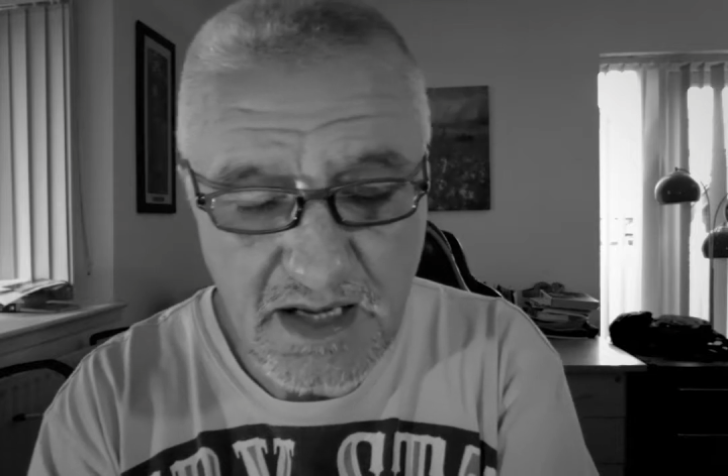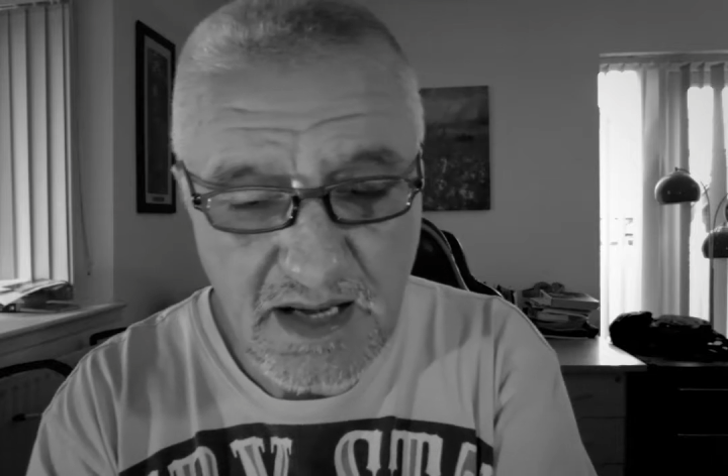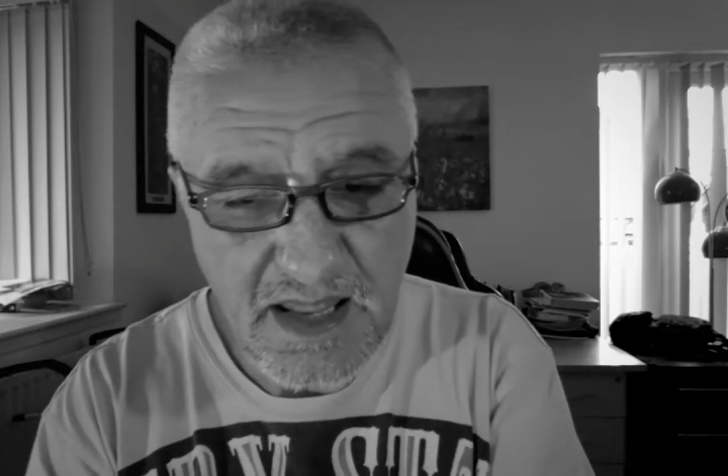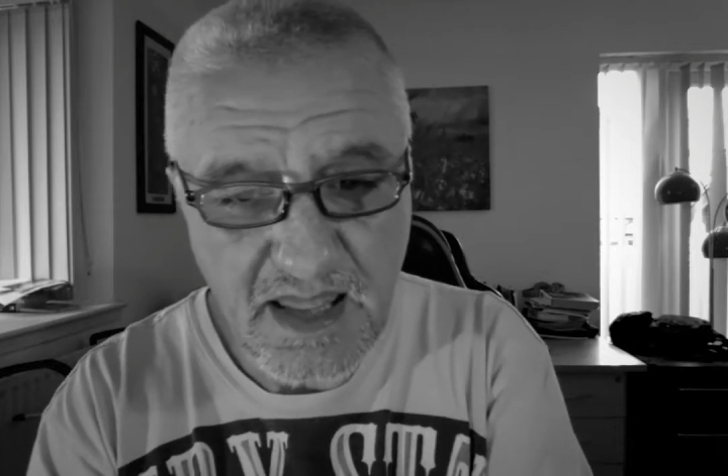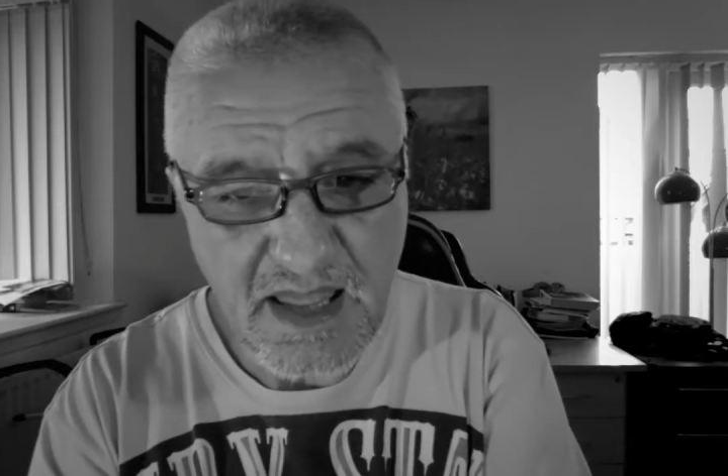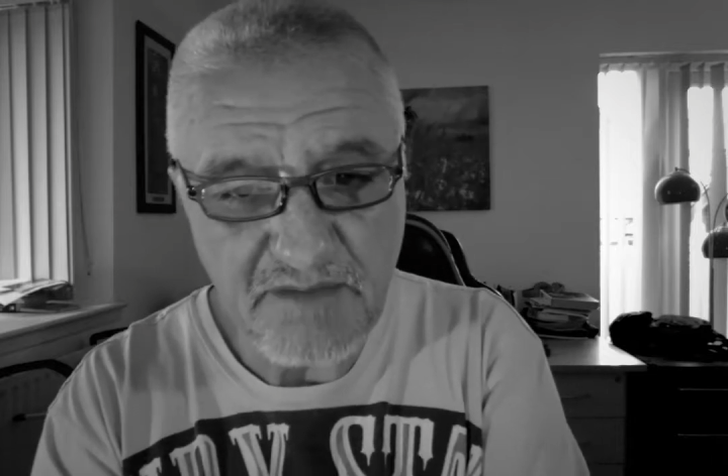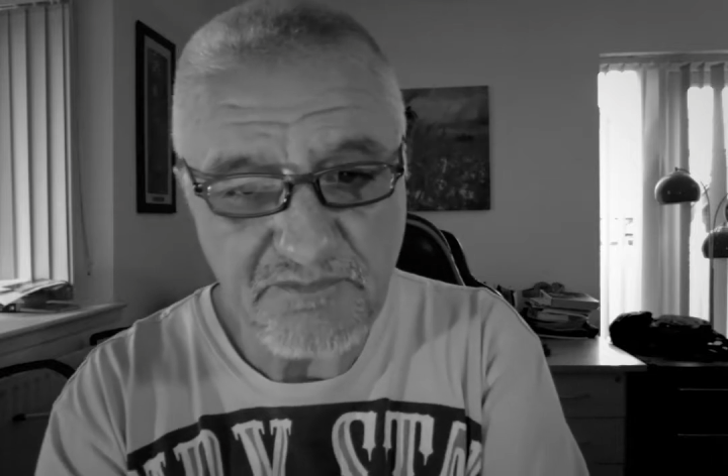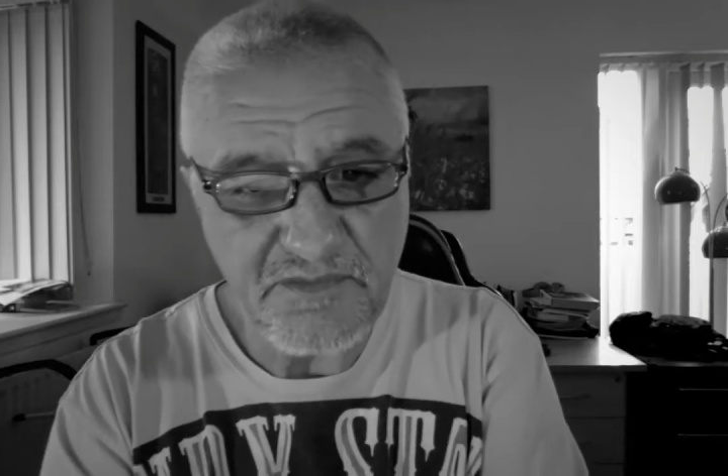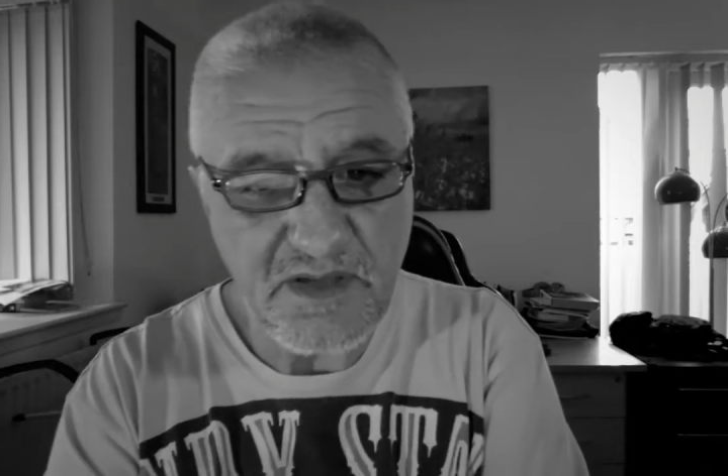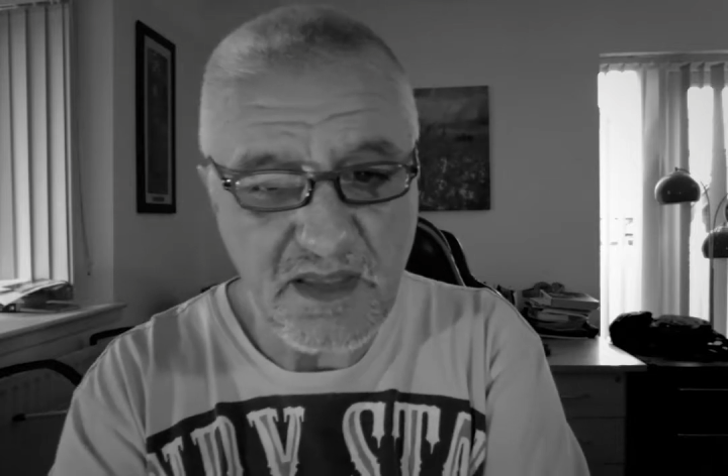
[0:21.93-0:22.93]

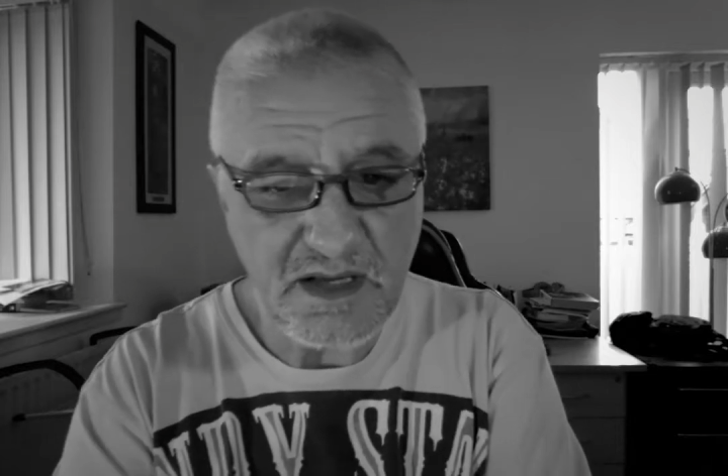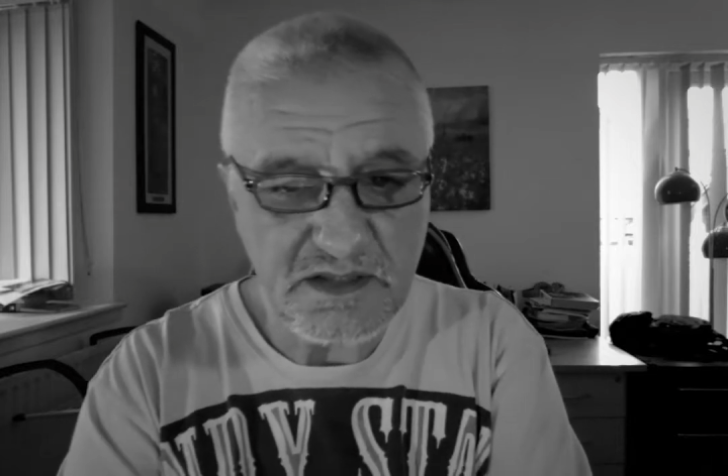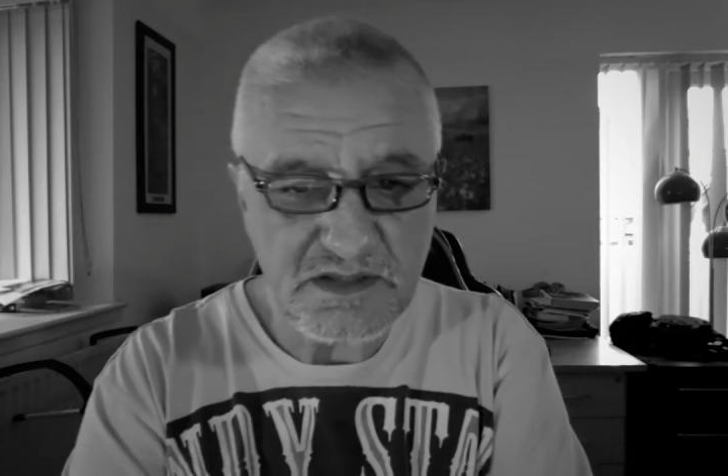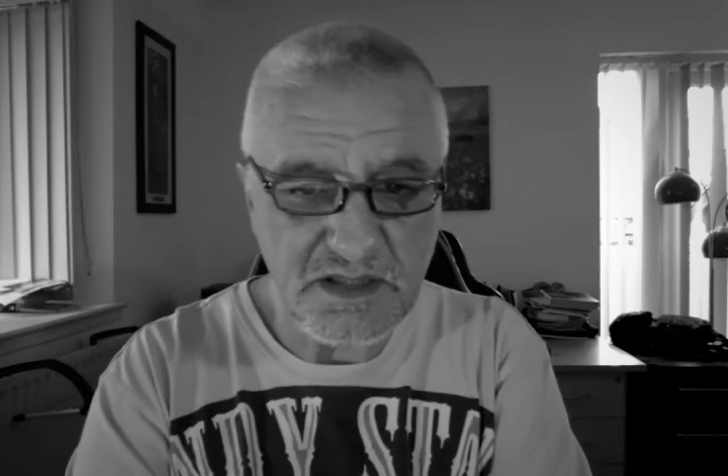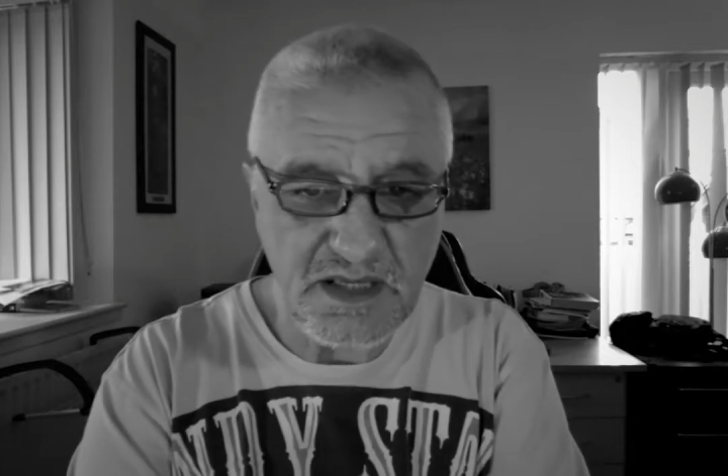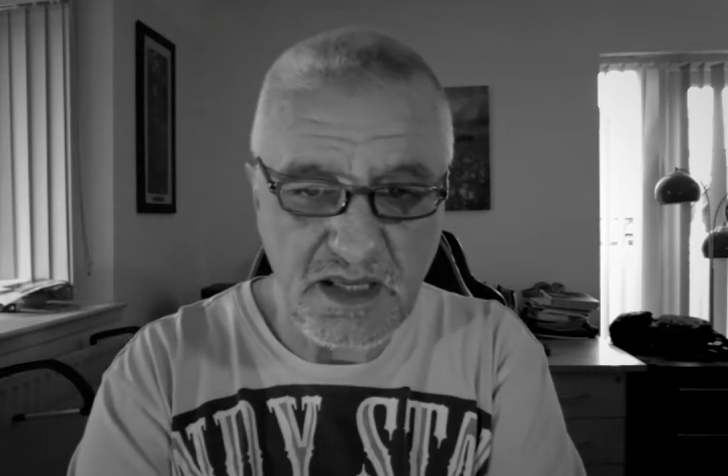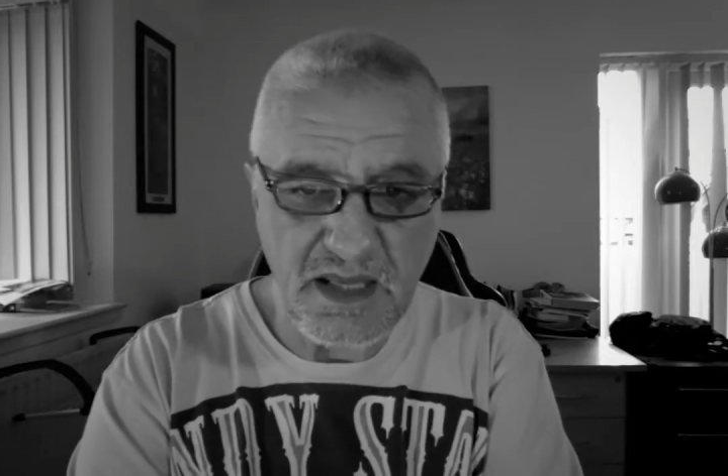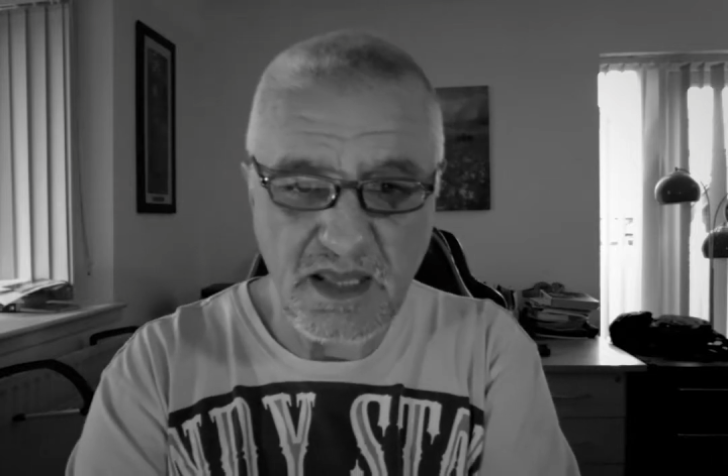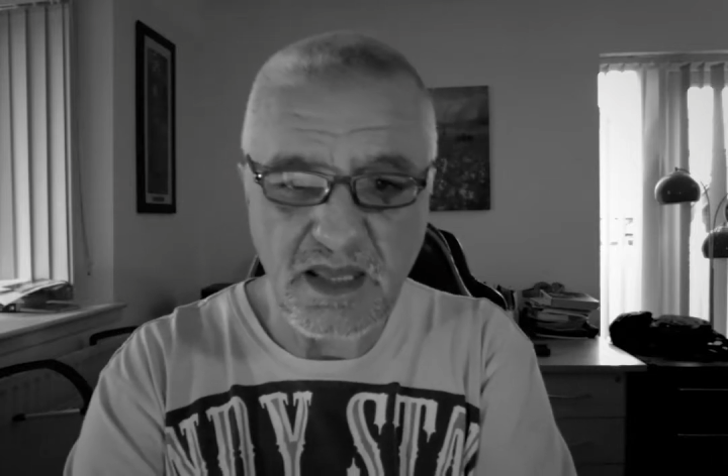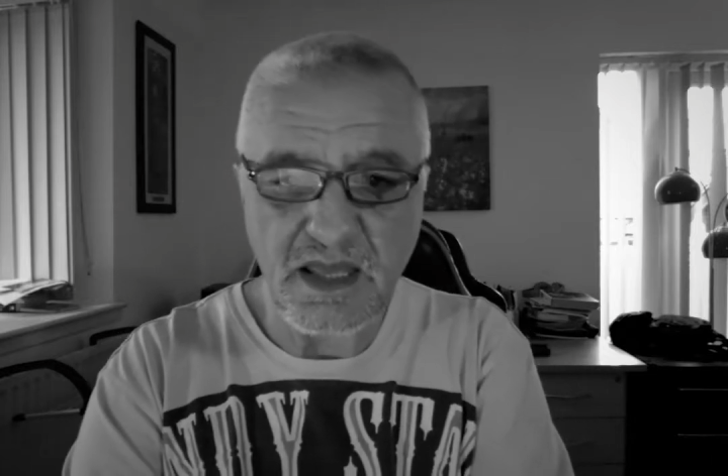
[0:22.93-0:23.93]
Airfix
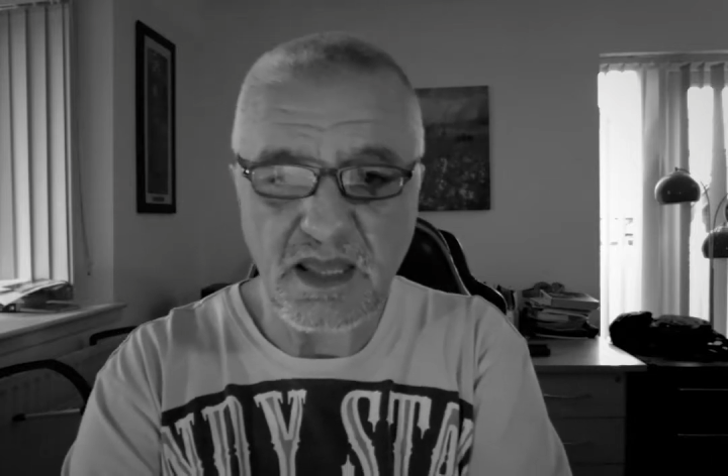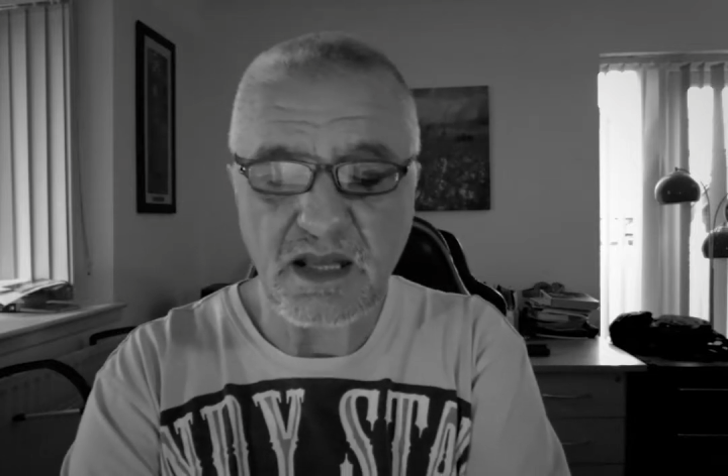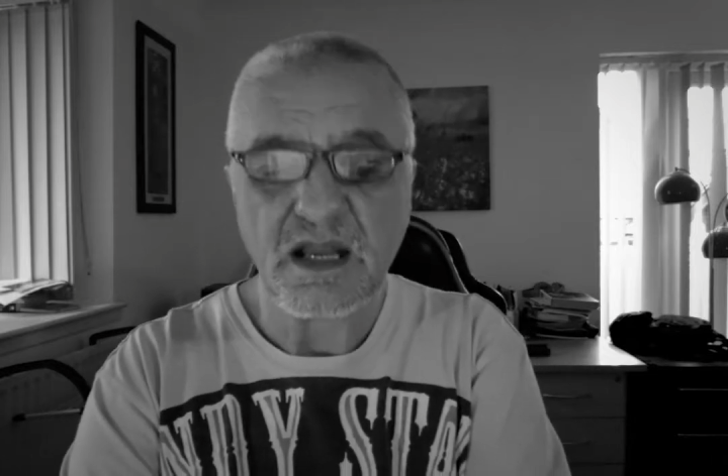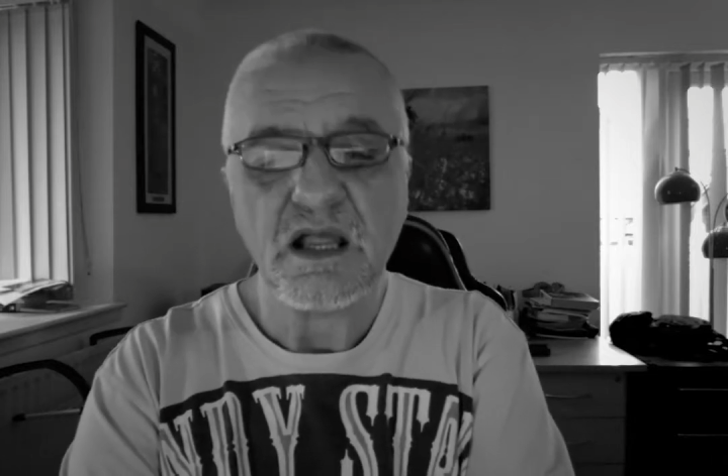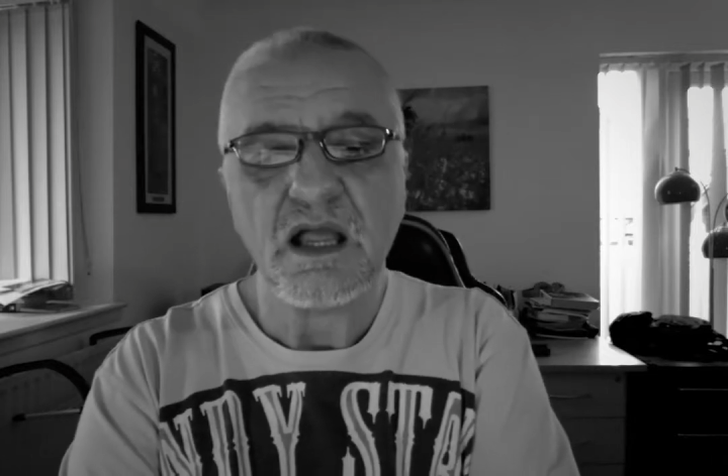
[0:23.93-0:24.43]
kit.